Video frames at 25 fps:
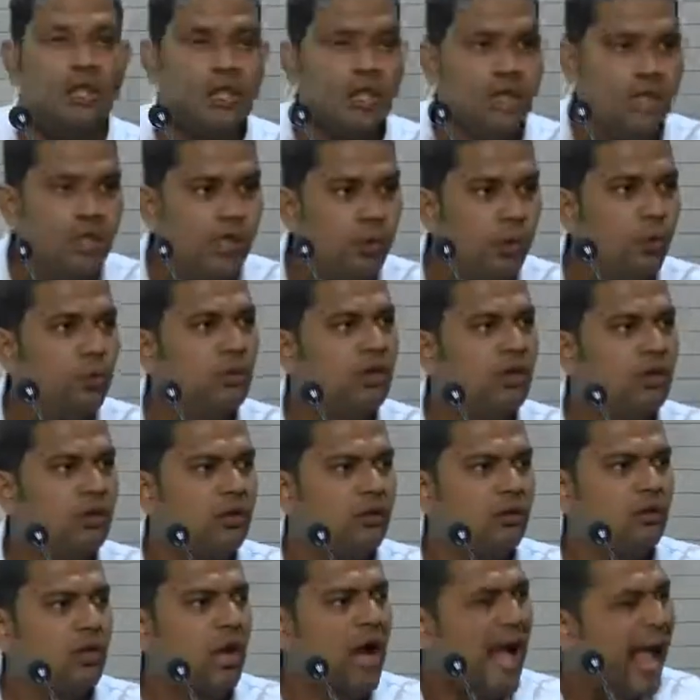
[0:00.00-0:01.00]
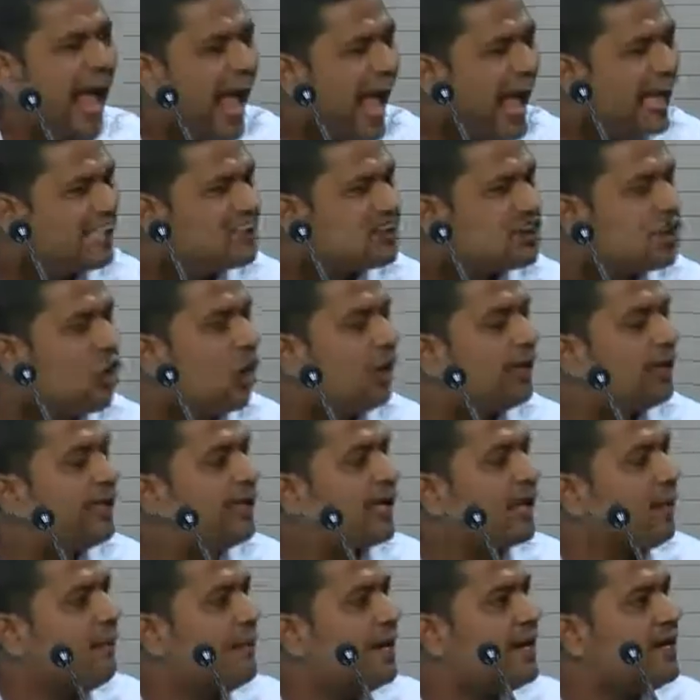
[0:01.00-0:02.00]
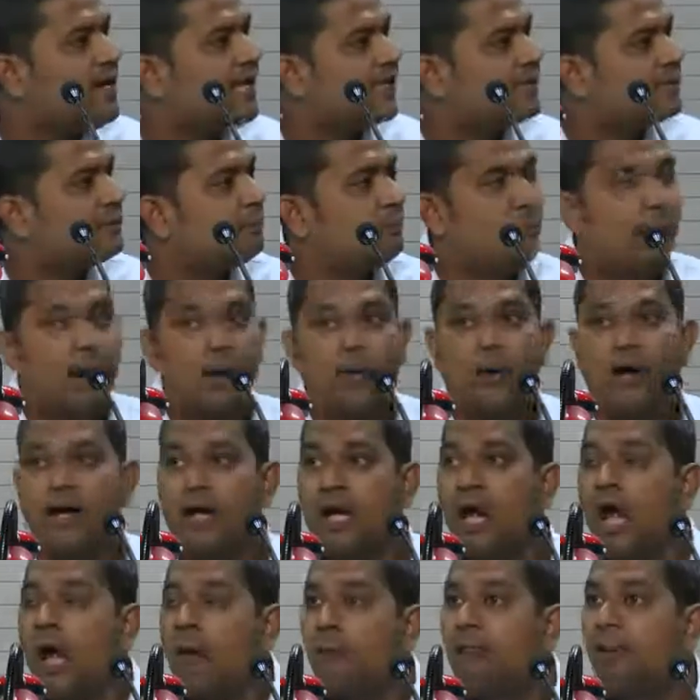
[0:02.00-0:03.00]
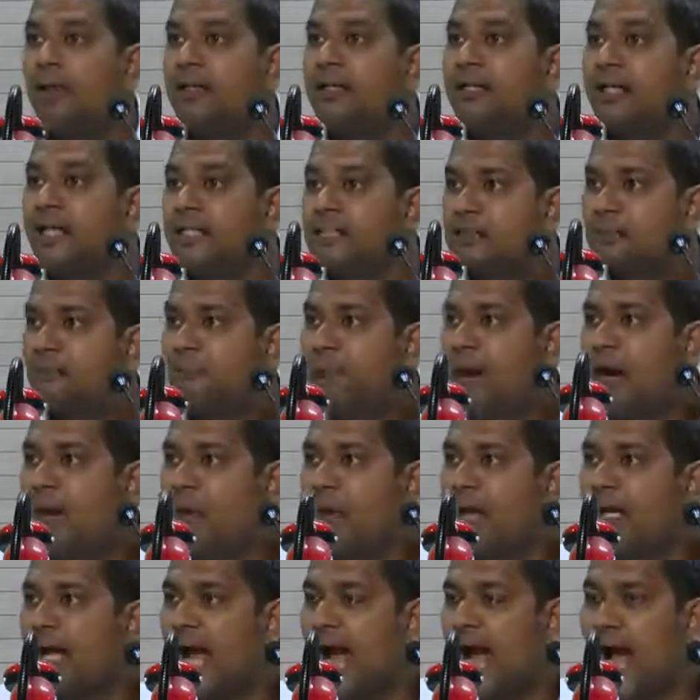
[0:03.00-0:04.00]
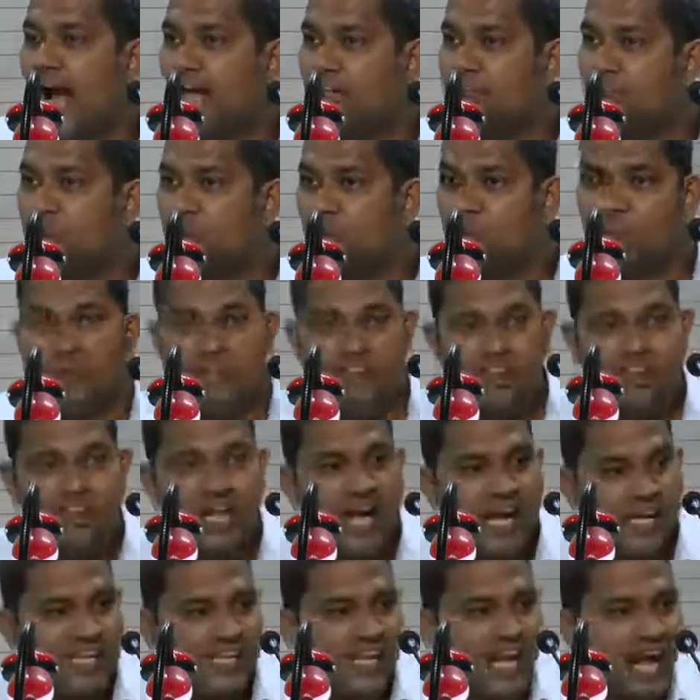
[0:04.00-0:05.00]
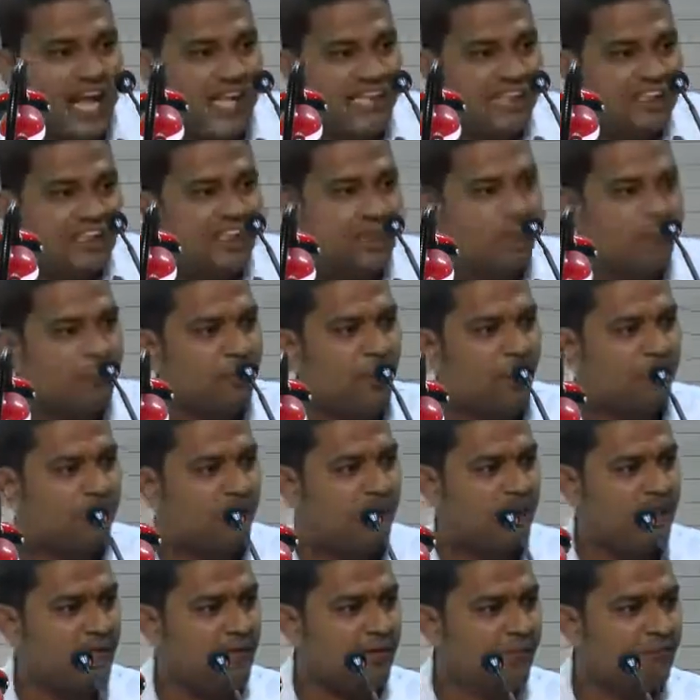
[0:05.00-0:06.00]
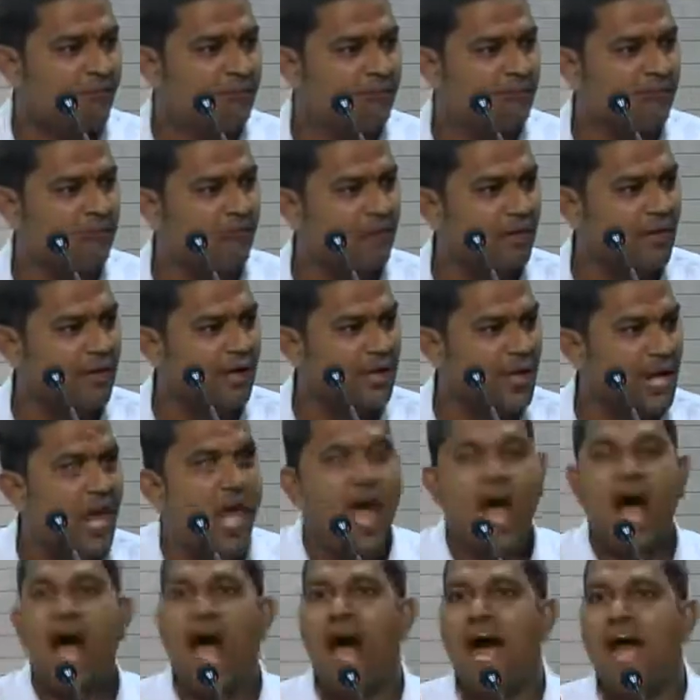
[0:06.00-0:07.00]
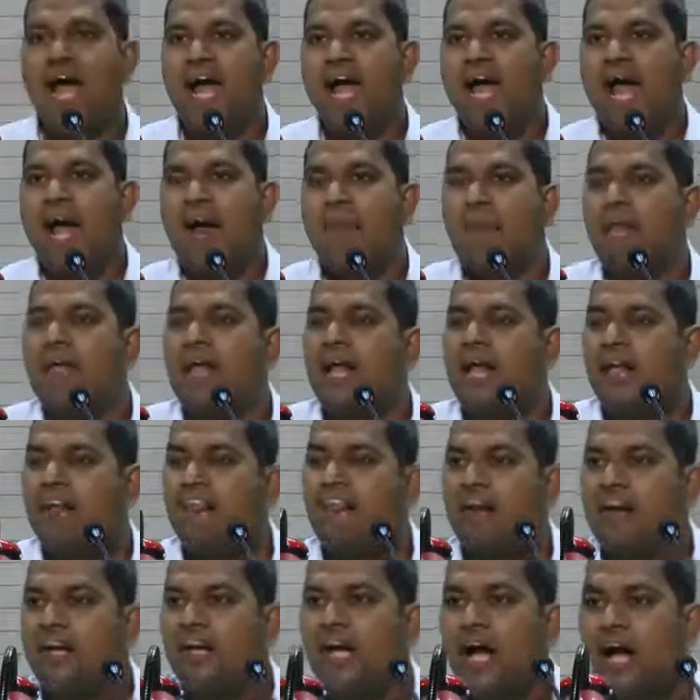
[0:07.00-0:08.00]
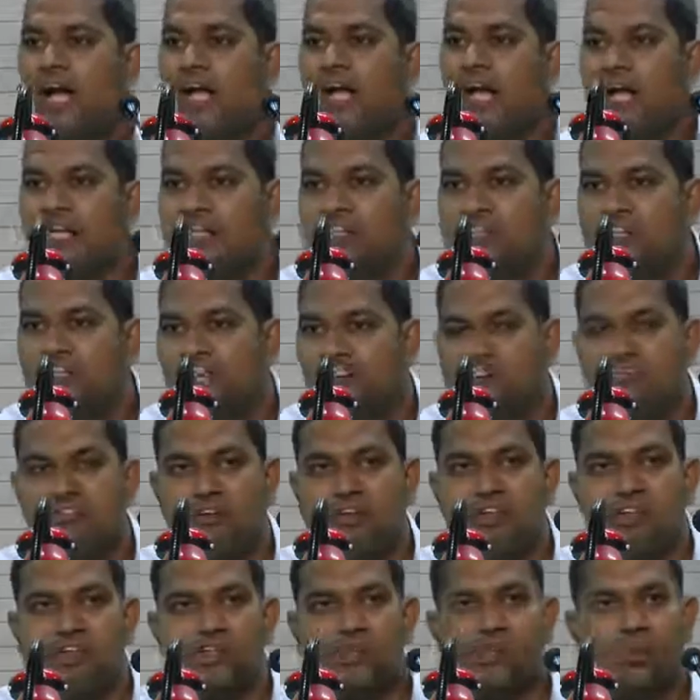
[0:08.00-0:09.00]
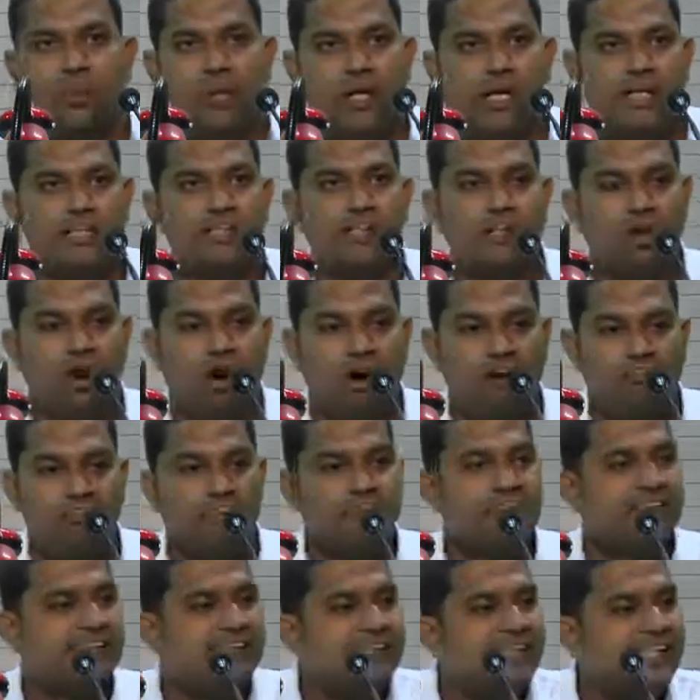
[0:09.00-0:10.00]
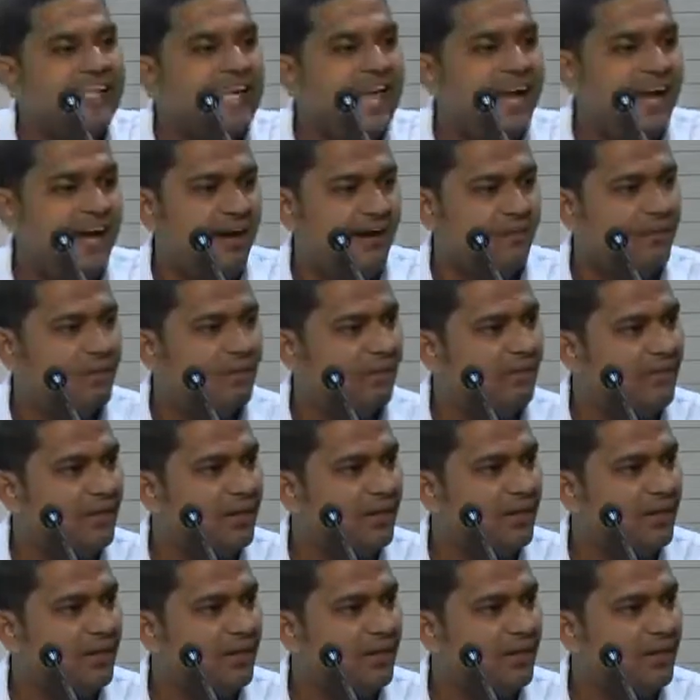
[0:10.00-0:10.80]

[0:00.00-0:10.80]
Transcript: The youth has got tremendous power, but this power has to be channelized properly. I am delivering a lecture for the students of CA.